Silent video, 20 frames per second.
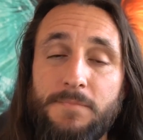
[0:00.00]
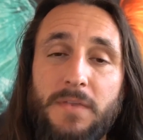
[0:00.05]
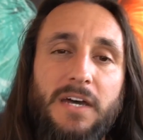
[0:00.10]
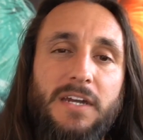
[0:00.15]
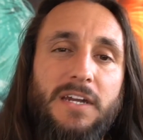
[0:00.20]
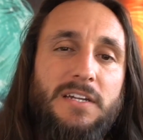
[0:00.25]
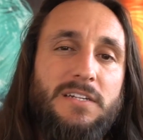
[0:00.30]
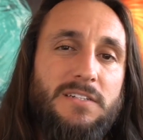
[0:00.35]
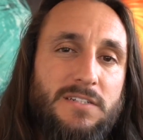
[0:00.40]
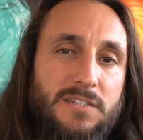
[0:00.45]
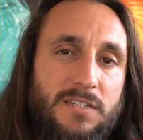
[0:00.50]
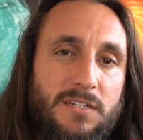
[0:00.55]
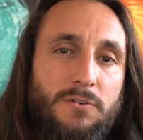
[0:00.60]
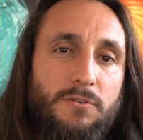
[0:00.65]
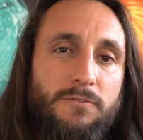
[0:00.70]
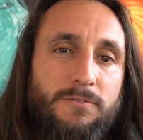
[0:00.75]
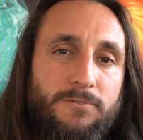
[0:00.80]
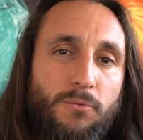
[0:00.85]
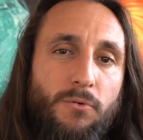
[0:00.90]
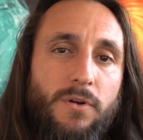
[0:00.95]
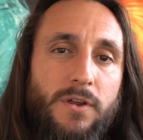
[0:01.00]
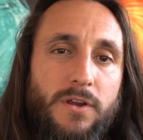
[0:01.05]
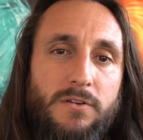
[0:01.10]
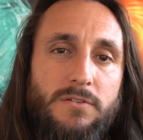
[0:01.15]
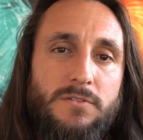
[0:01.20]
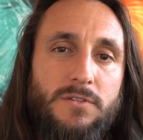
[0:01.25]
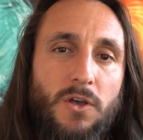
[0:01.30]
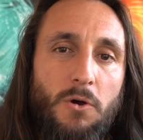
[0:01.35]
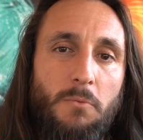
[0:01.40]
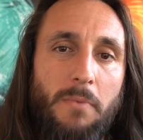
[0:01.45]
And until 4
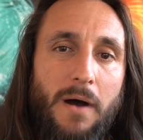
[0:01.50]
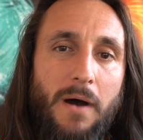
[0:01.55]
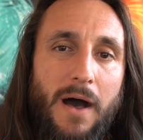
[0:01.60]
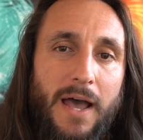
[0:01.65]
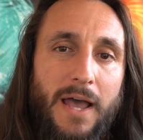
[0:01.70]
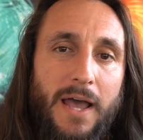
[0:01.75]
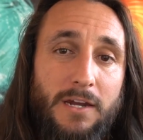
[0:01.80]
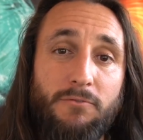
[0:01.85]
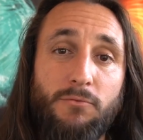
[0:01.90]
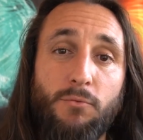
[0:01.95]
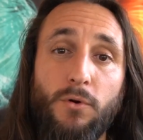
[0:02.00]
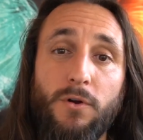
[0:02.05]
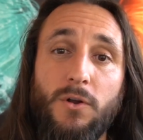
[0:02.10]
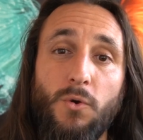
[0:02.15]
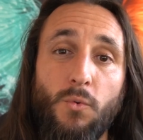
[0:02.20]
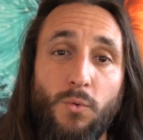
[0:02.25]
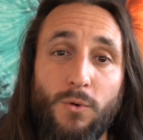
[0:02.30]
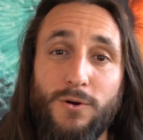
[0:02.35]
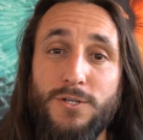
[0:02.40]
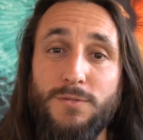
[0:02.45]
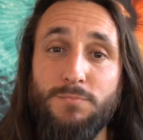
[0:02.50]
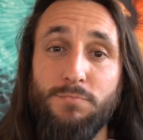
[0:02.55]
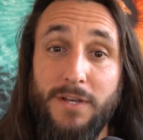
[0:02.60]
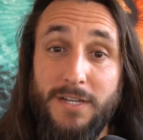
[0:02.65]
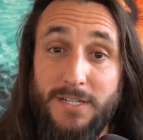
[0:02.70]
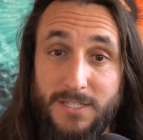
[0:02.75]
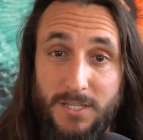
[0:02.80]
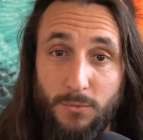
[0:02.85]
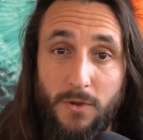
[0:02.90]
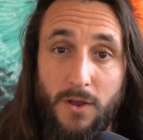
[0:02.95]
years go by, and if we're in a worse
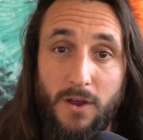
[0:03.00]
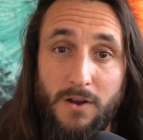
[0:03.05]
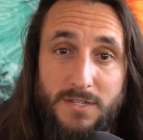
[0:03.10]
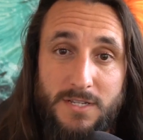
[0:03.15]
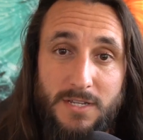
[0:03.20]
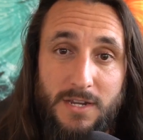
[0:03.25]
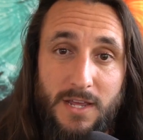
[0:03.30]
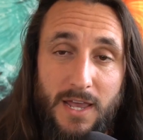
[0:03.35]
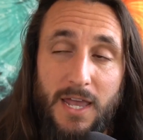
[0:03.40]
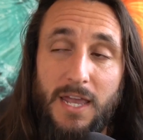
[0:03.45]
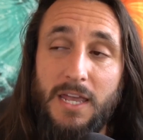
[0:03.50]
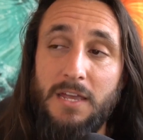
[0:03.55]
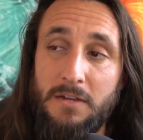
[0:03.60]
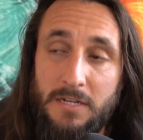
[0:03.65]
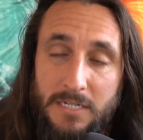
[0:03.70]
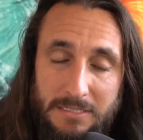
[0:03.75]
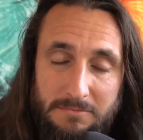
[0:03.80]
place than we are today,